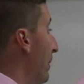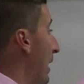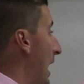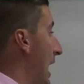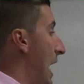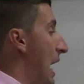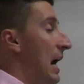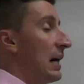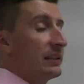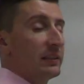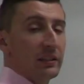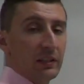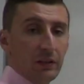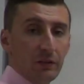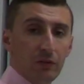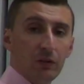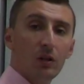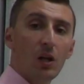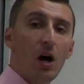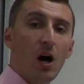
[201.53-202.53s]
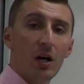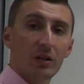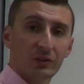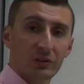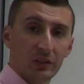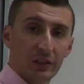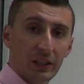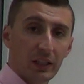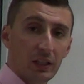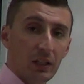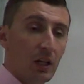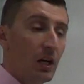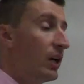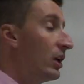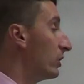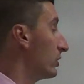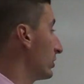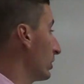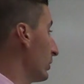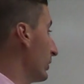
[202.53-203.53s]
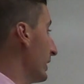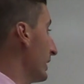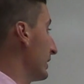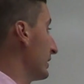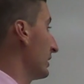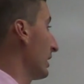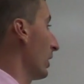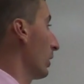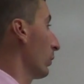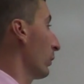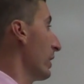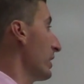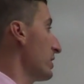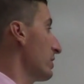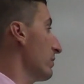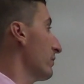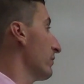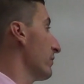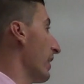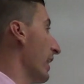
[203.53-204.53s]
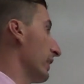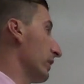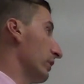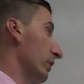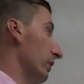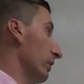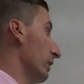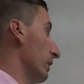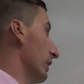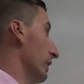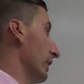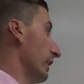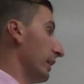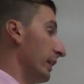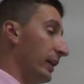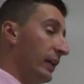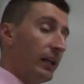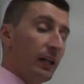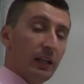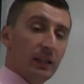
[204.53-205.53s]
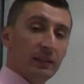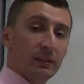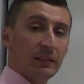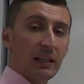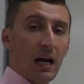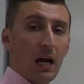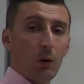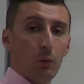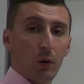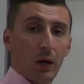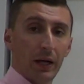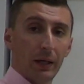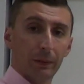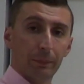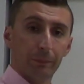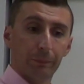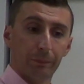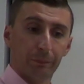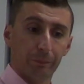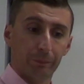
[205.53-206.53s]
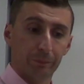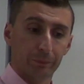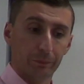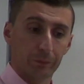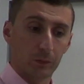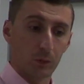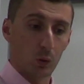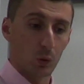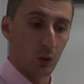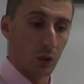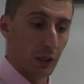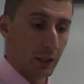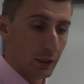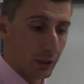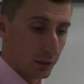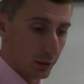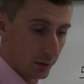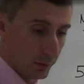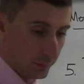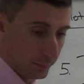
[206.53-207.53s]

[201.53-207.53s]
positive velocity. So the acceleration vector is that way. All right?